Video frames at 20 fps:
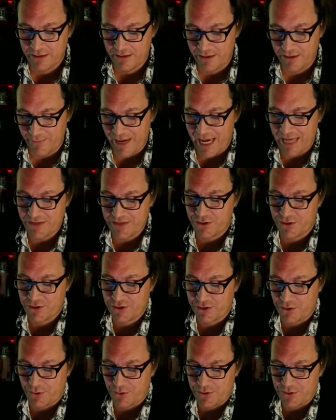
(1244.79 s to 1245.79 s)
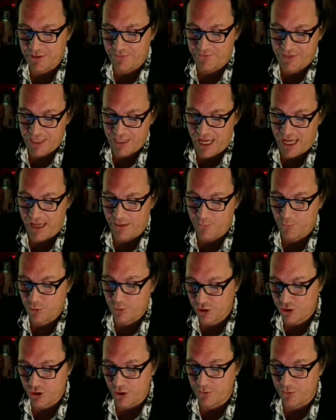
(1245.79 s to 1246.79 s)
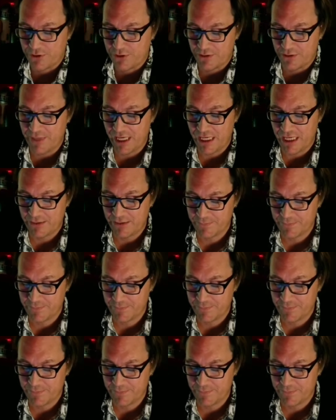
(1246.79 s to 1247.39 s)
the master souls of time were shown to me.